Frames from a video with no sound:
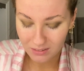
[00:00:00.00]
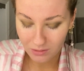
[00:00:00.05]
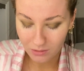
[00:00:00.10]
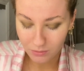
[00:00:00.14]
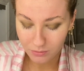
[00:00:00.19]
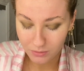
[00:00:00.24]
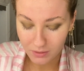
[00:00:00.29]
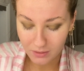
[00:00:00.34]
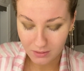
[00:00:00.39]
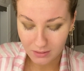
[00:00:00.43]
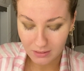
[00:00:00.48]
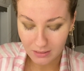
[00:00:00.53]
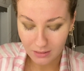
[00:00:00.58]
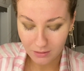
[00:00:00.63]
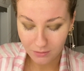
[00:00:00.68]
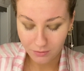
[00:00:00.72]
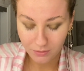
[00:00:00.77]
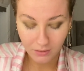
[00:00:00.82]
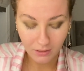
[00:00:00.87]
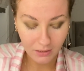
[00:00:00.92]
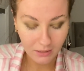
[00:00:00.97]
obviously, I
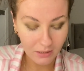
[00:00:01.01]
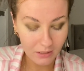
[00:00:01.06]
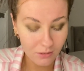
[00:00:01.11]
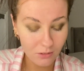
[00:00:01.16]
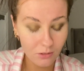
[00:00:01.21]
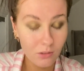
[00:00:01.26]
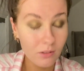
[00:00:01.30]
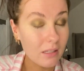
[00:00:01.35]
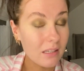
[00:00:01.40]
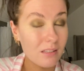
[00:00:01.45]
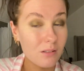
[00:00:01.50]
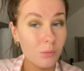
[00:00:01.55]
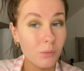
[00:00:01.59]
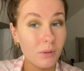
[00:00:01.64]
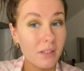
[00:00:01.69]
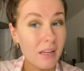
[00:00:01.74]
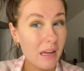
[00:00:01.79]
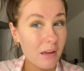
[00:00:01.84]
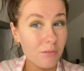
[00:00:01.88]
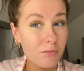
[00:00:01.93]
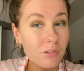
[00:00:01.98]
feel like I do this one
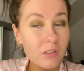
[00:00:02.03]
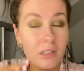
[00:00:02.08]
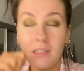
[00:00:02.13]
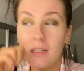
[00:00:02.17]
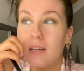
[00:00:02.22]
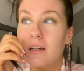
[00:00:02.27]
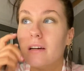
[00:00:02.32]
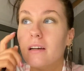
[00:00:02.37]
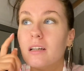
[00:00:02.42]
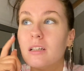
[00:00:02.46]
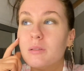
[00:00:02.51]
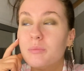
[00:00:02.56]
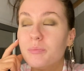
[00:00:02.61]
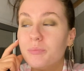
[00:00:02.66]
every year